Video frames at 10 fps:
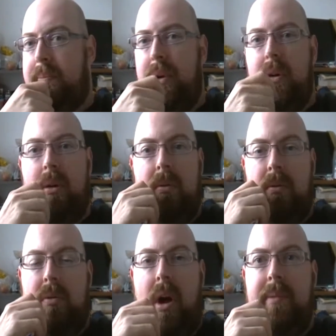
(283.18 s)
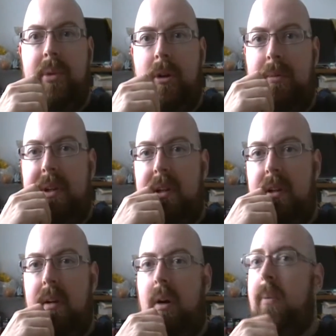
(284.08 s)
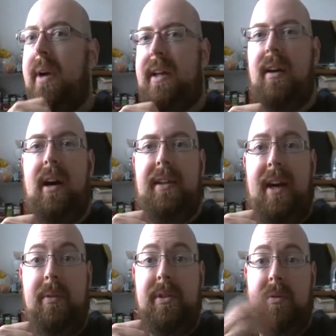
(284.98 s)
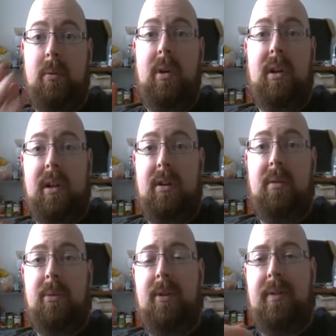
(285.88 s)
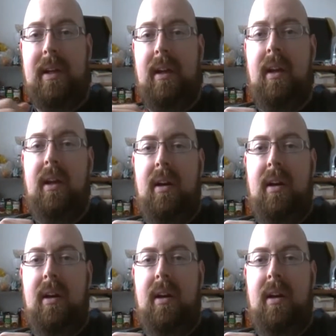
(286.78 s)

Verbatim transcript: with Pearl, Ron Perlman in it. Oh my god, that was a really good movie.